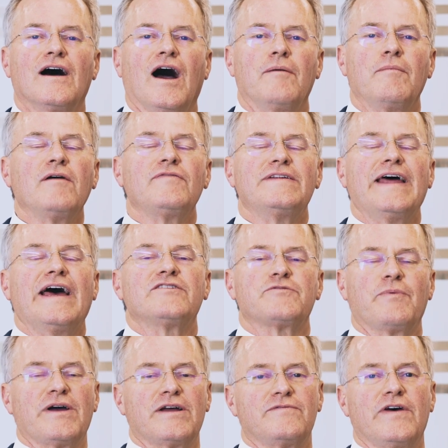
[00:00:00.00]
I'm often asked
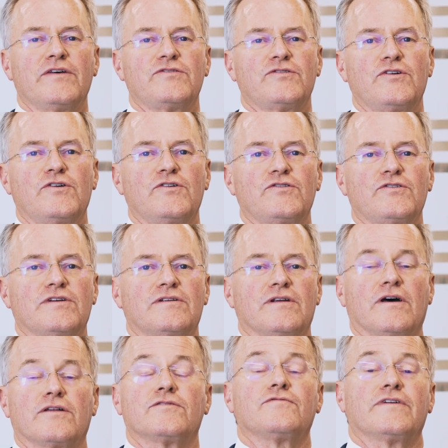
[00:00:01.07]
by investors and
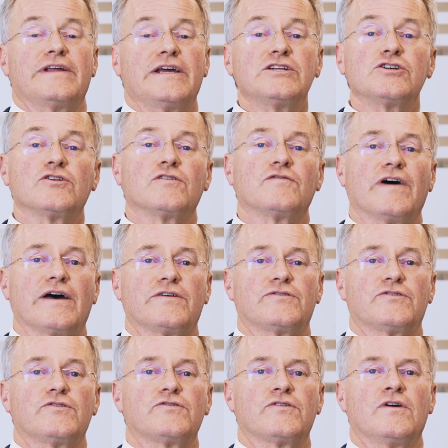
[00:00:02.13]
other financial
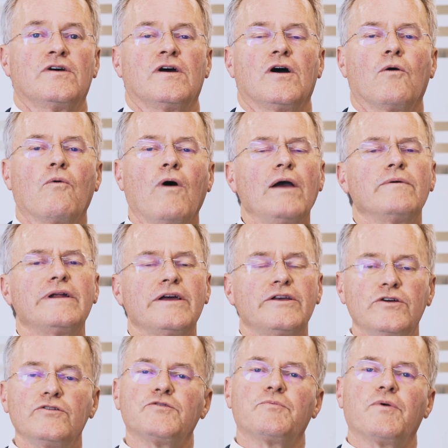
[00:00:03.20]
advisors, why would I
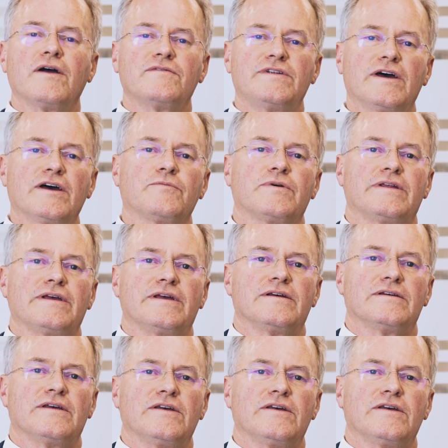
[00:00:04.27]
use private equity?